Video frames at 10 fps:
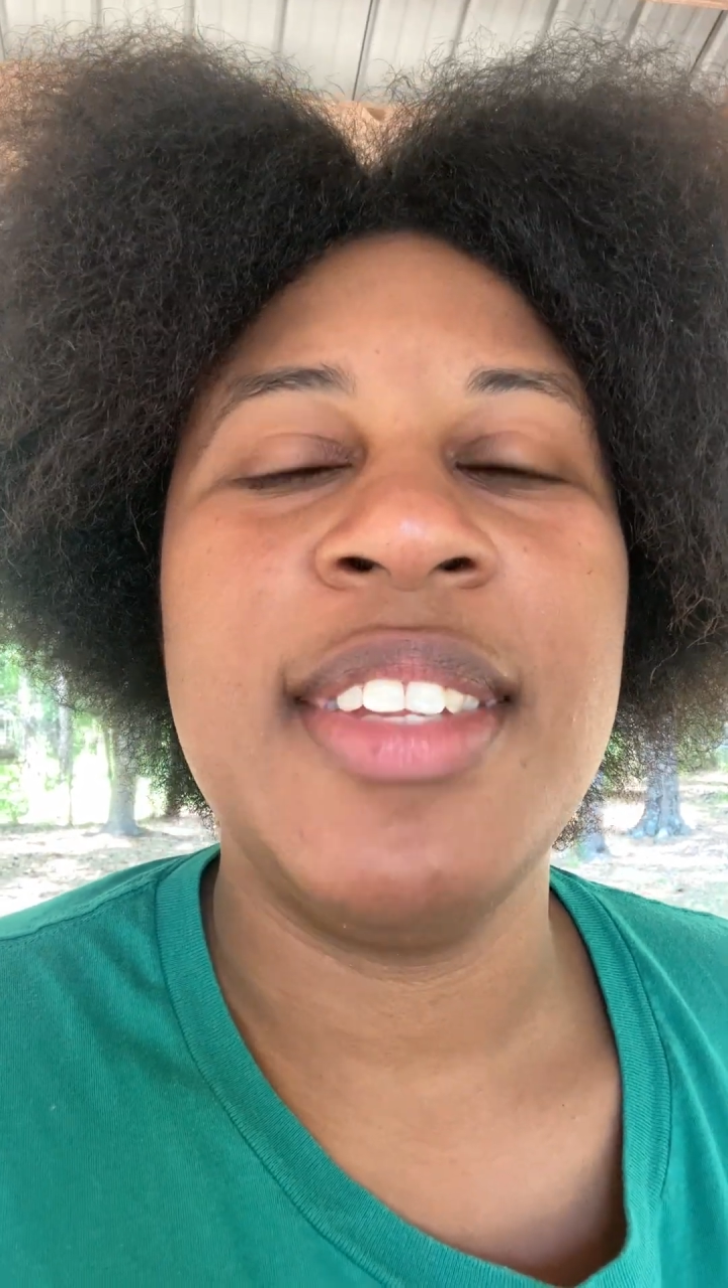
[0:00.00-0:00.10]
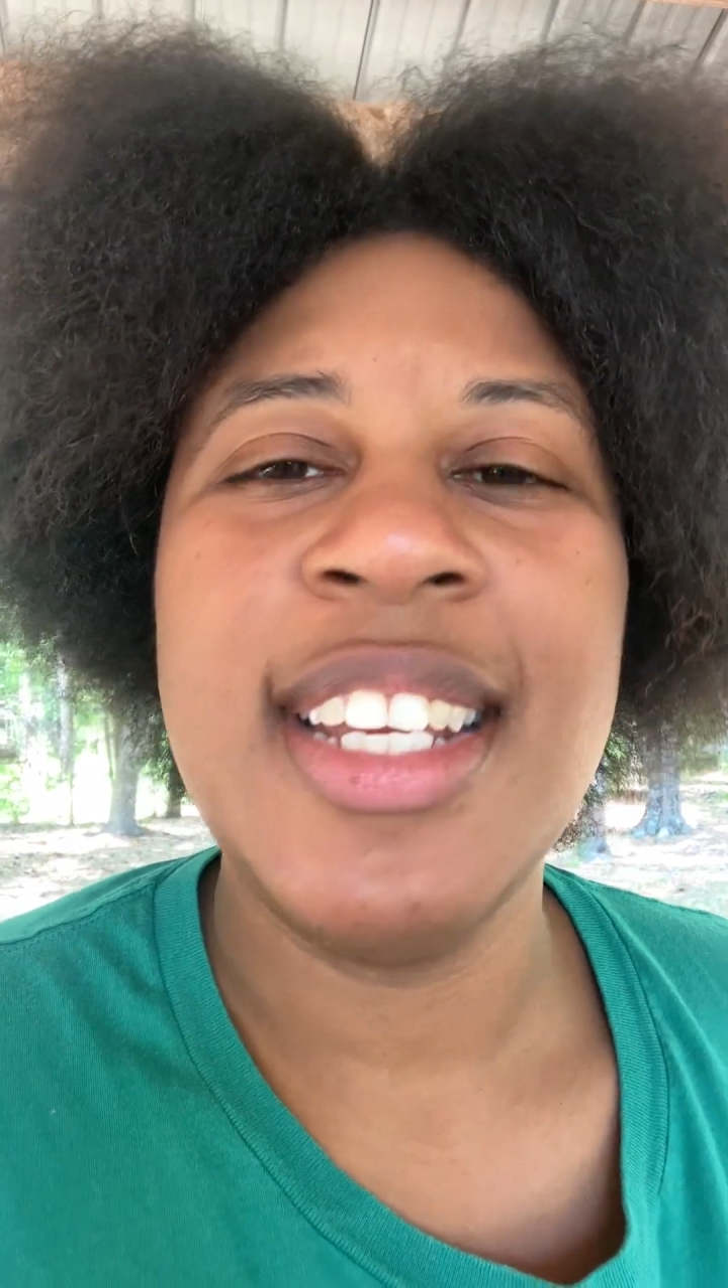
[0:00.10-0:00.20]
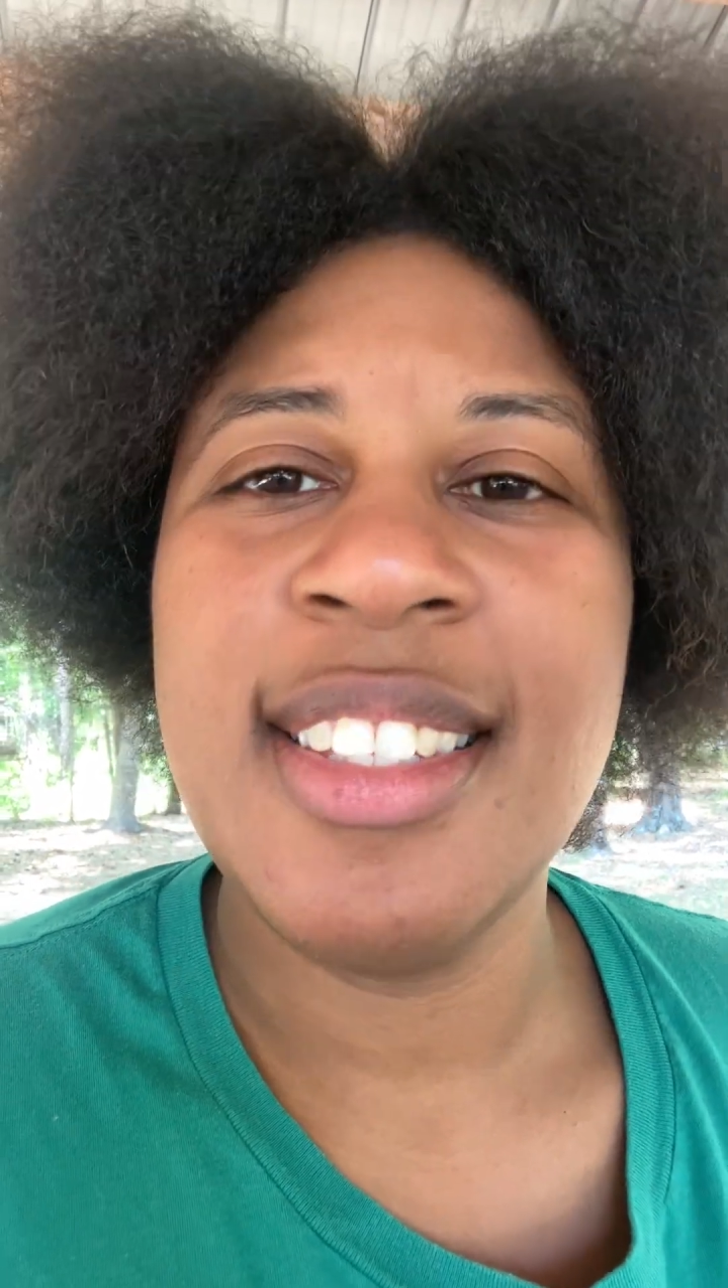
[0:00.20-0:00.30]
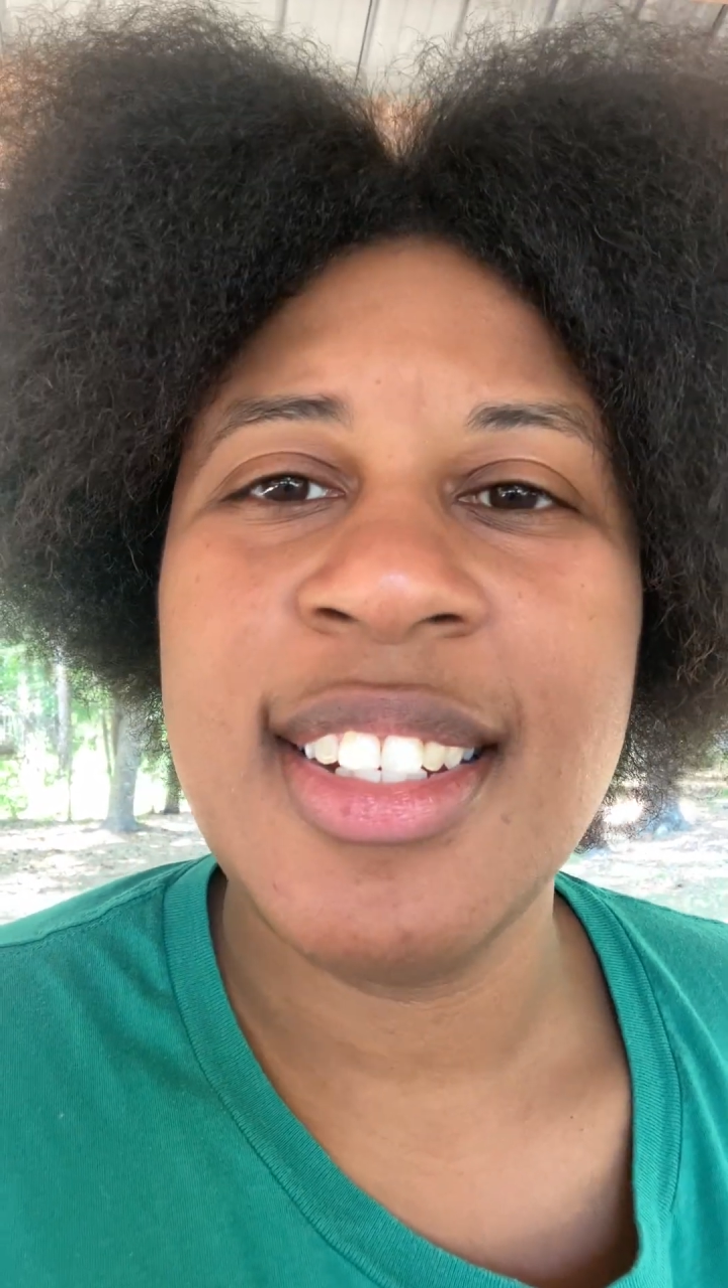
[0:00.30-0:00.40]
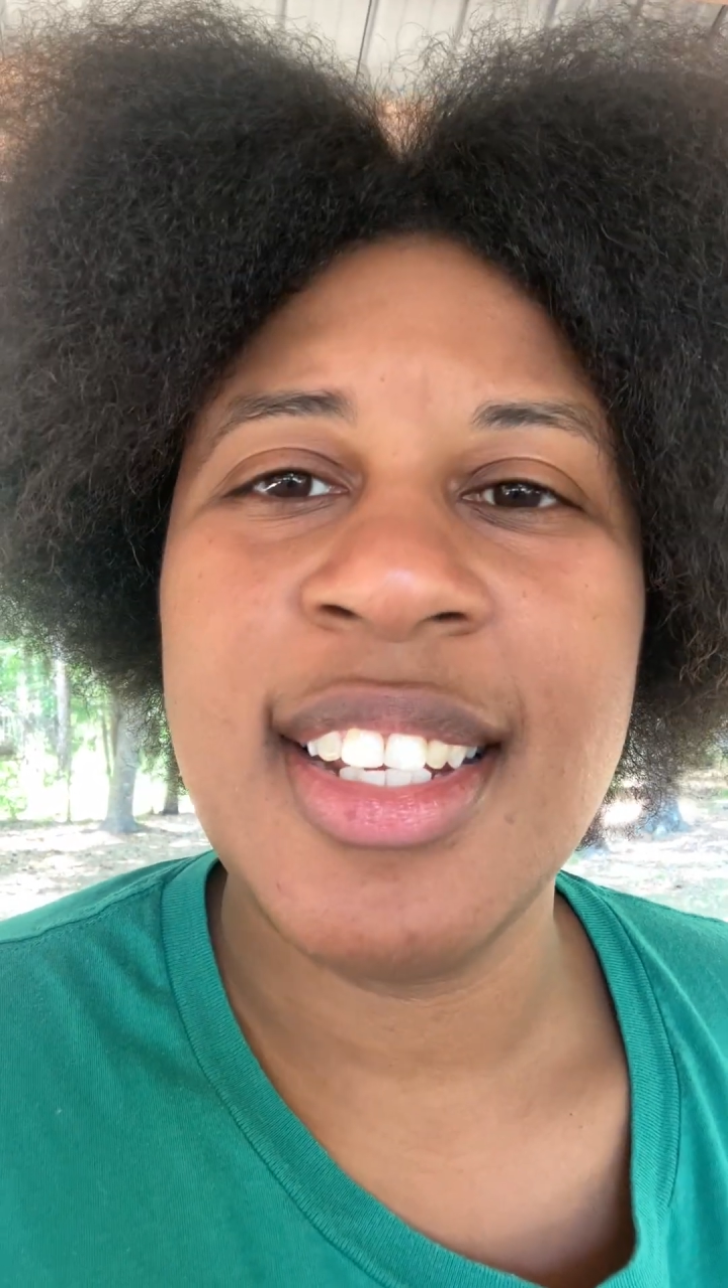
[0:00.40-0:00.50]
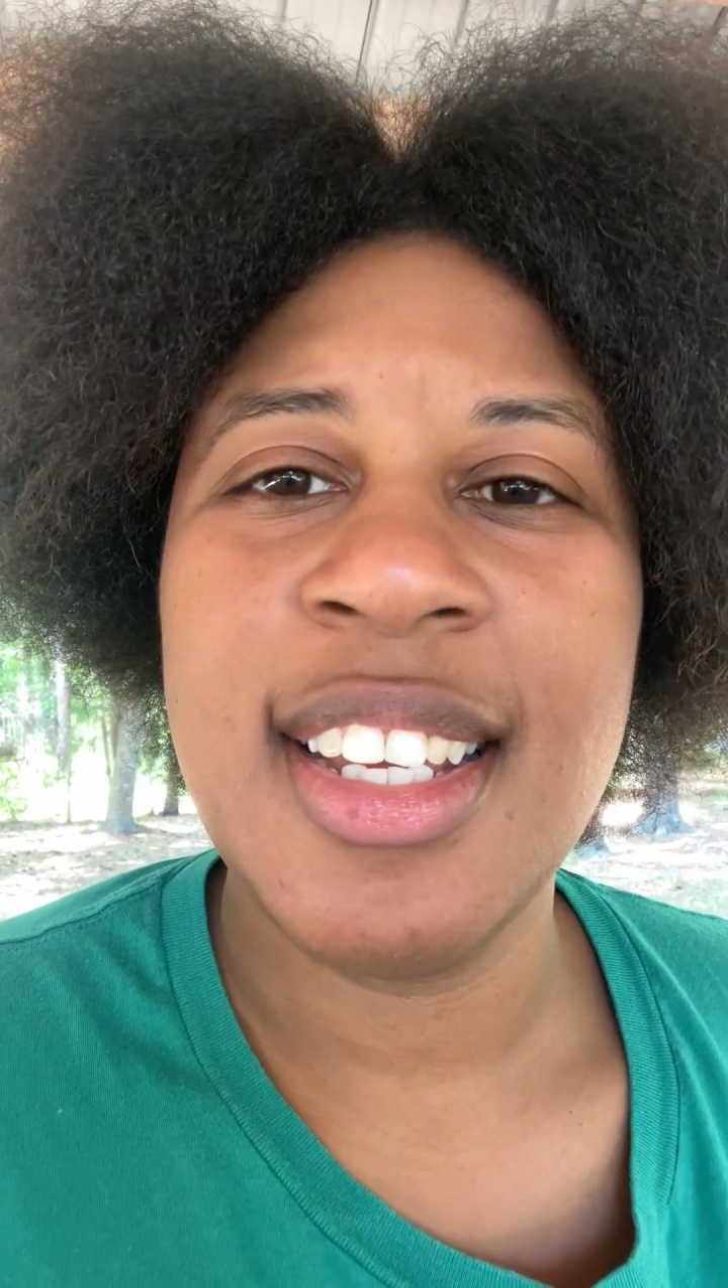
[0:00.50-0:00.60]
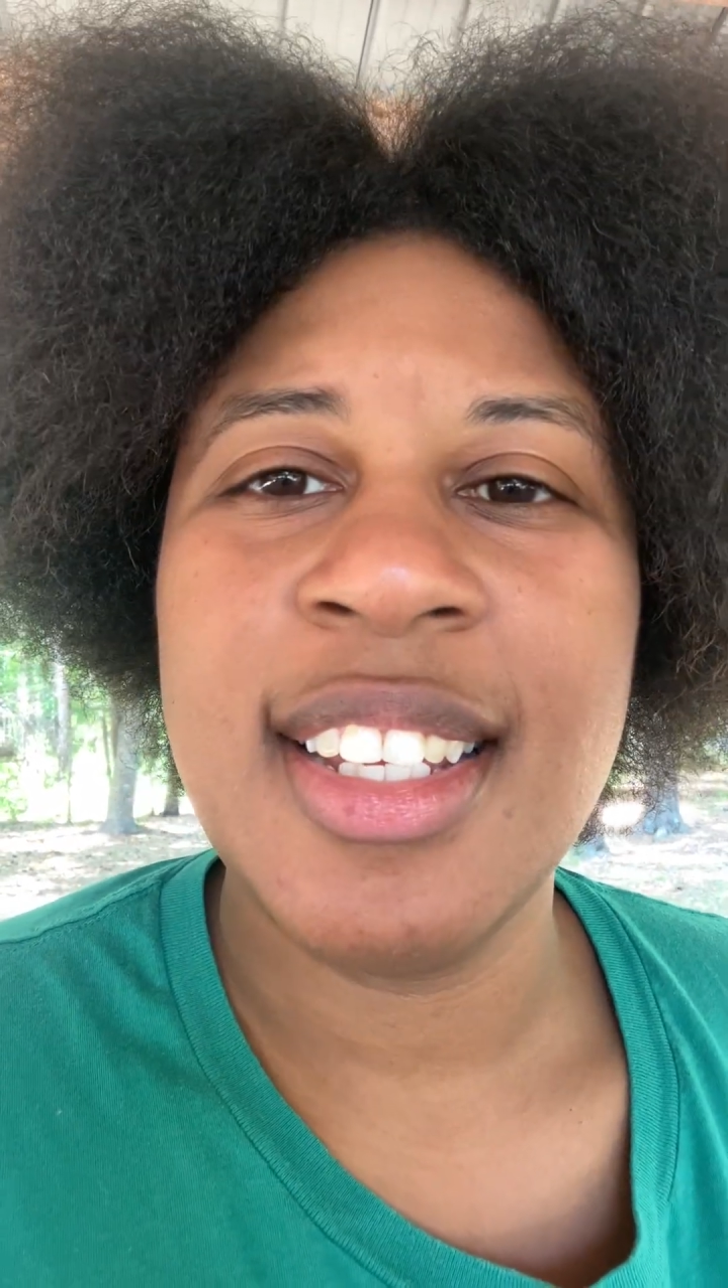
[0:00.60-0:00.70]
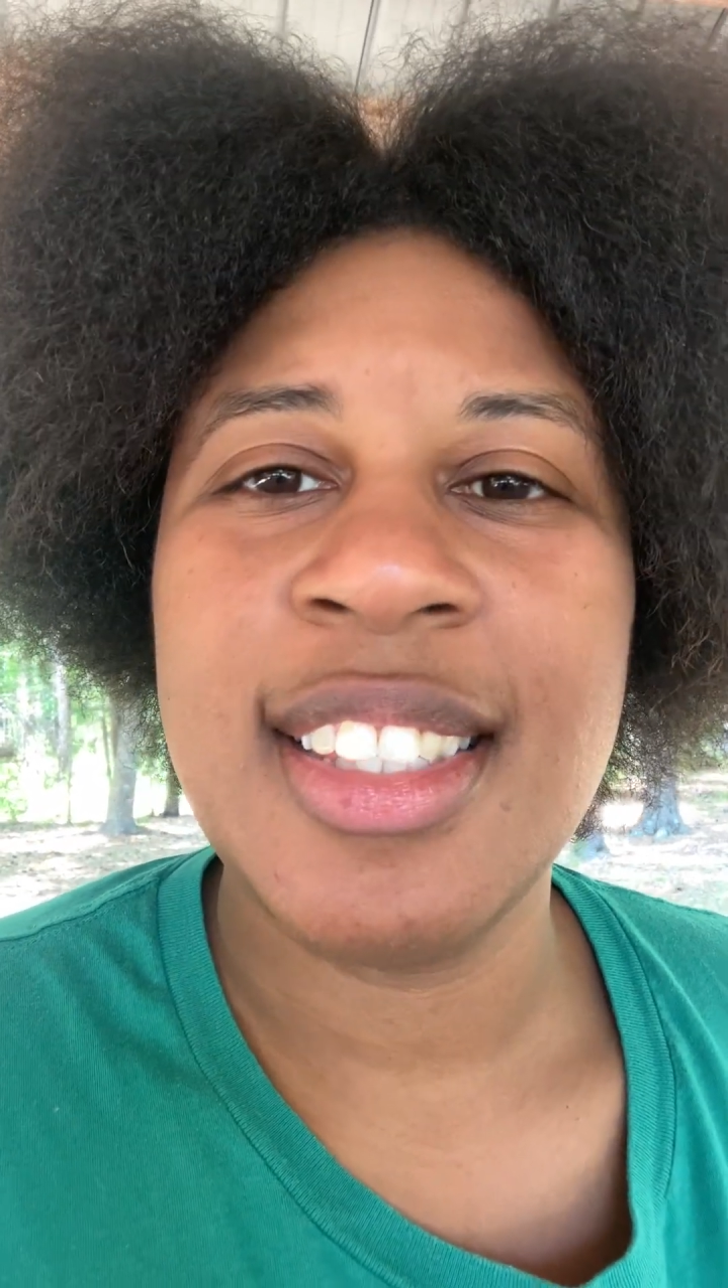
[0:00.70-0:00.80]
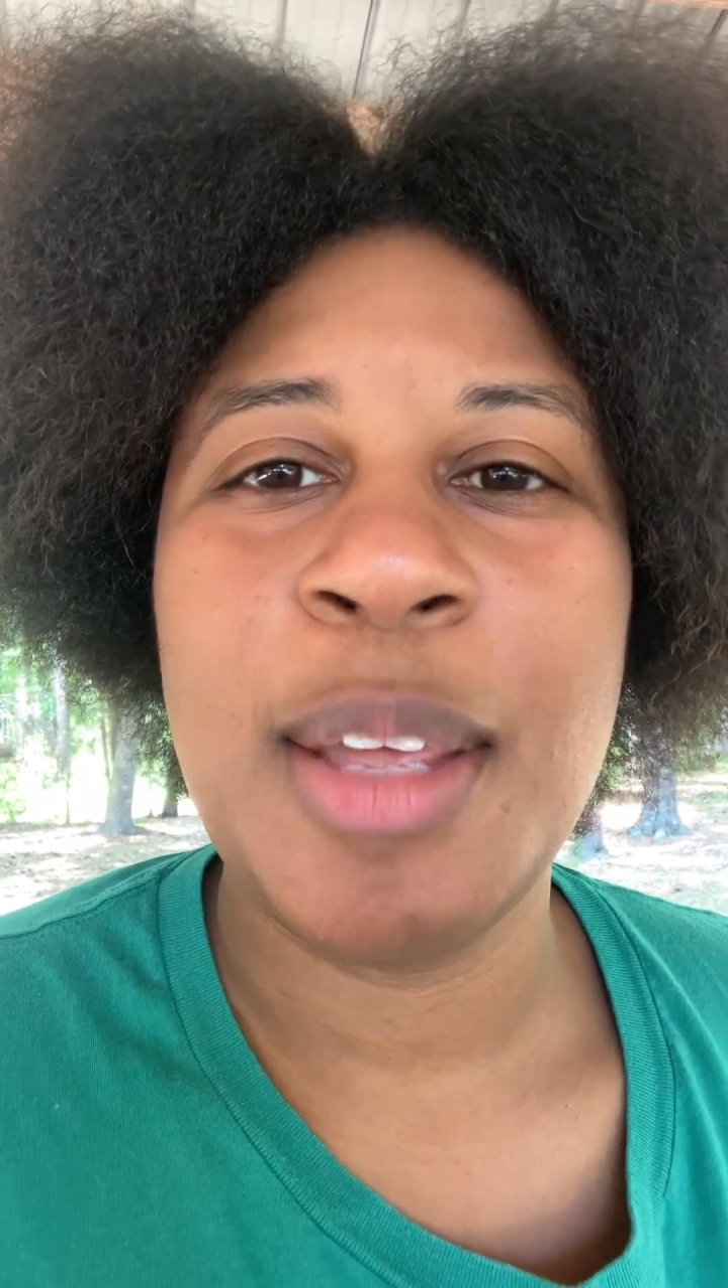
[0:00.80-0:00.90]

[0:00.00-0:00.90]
dizziness.